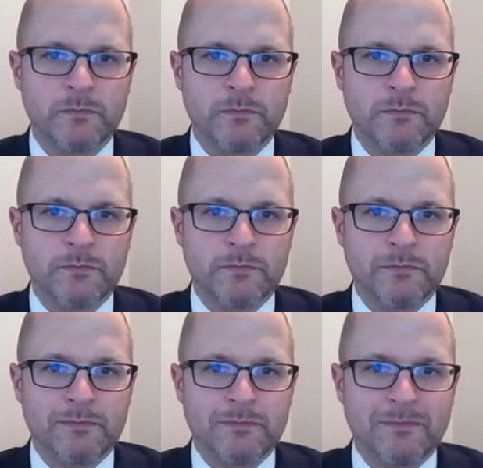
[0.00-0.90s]

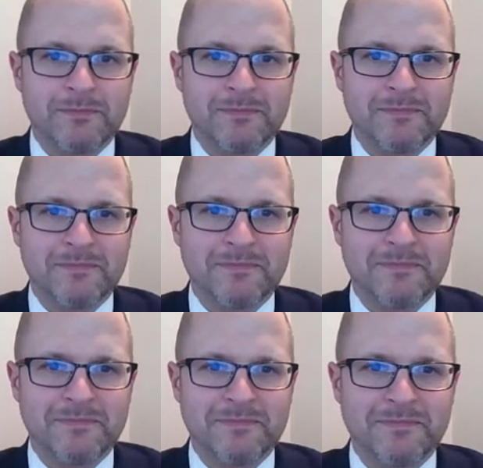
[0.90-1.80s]

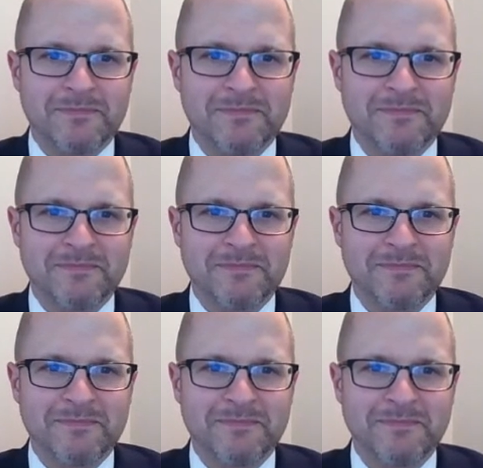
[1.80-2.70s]

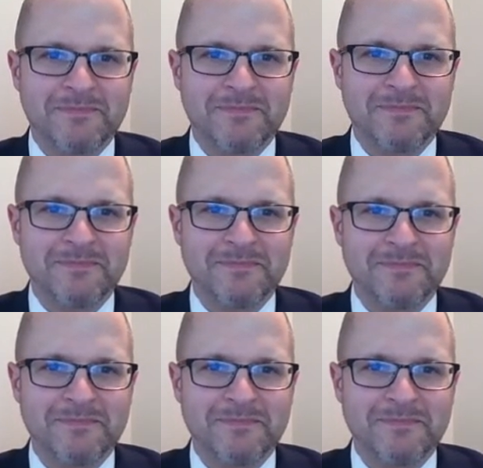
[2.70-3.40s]
[no speech]